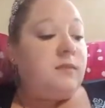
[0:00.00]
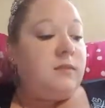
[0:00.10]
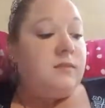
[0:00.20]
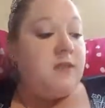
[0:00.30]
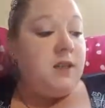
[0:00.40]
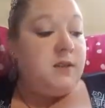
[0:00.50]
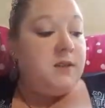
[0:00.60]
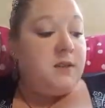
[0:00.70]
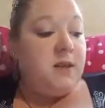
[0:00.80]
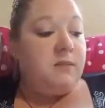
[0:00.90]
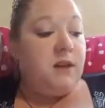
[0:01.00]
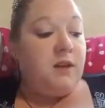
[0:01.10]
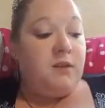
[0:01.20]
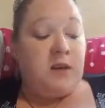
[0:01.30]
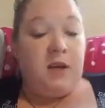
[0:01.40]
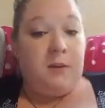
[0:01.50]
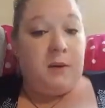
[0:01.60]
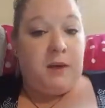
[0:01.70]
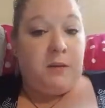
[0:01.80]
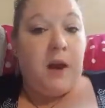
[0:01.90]
Excuse me, if you're
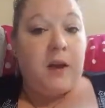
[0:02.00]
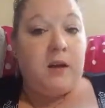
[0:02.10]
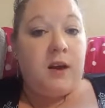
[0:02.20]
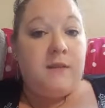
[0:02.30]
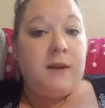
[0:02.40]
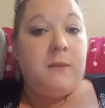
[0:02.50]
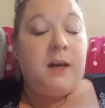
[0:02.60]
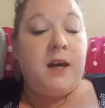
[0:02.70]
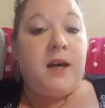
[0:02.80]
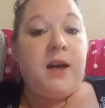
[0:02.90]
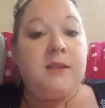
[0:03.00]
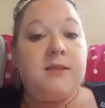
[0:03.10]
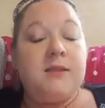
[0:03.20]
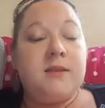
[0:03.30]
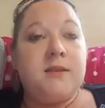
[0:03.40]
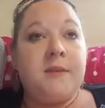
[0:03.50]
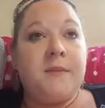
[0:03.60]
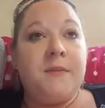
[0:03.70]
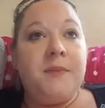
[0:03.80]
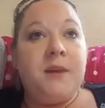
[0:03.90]
keeping a record of it, because
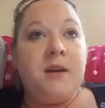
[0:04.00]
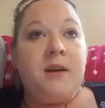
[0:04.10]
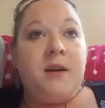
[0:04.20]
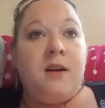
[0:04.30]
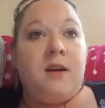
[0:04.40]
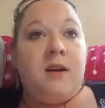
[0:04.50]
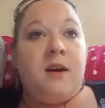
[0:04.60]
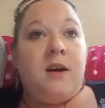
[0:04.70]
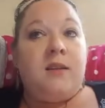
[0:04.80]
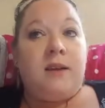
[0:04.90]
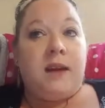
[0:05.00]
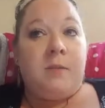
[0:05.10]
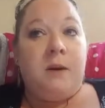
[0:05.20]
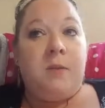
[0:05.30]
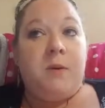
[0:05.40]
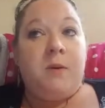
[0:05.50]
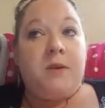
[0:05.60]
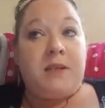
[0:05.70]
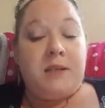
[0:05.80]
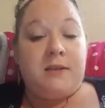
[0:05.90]
a lot of people will
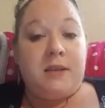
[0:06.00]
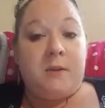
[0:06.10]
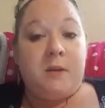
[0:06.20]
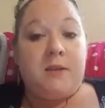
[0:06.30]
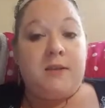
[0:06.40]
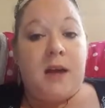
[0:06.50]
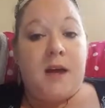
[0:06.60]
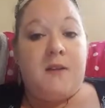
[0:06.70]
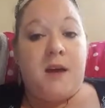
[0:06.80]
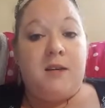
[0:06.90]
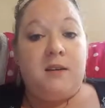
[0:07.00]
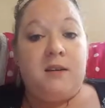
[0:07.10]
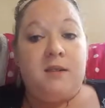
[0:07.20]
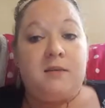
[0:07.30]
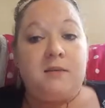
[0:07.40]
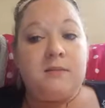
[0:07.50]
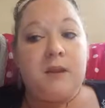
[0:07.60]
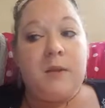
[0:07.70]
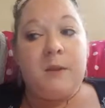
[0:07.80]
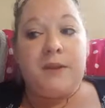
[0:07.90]
send samples and then
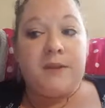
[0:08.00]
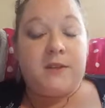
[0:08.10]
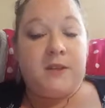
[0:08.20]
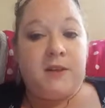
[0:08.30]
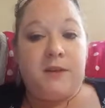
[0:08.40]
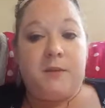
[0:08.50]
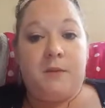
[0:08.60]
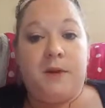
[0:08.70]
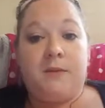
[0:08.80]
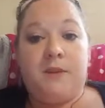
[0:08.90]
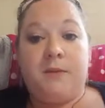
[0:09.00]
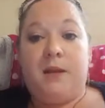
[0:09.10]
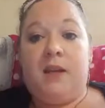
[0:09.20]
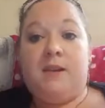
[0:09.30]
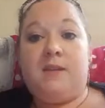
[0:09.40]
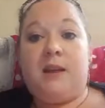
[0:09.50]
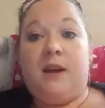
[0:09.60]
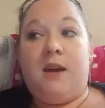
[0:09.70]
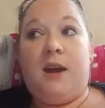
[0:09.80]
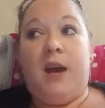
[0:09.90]
a month or so down the road somebody is
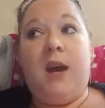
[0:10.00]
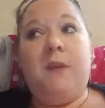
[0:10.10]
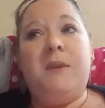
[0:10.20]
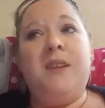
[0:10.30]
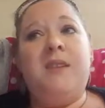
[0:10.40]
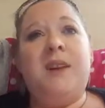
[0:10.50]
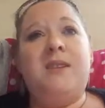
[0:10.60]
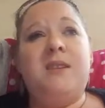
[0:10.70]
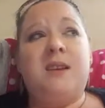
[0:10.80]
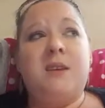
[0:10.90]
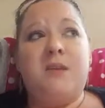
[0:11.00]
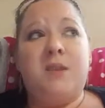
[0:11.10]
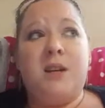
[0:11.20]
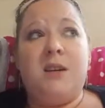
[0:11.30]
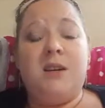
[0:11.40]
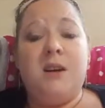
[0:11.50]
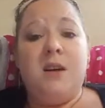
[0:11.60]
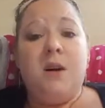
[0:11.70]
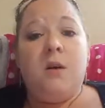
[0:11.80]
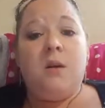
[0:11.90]
like, hey, I really liked that lotion.
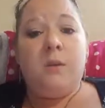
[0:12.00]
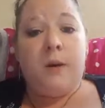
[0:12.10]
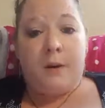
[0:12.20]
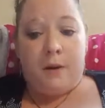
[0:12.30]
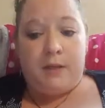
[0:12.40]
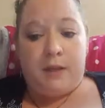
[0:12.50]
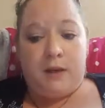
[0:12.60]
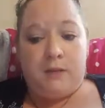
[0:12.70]
Well, what was it?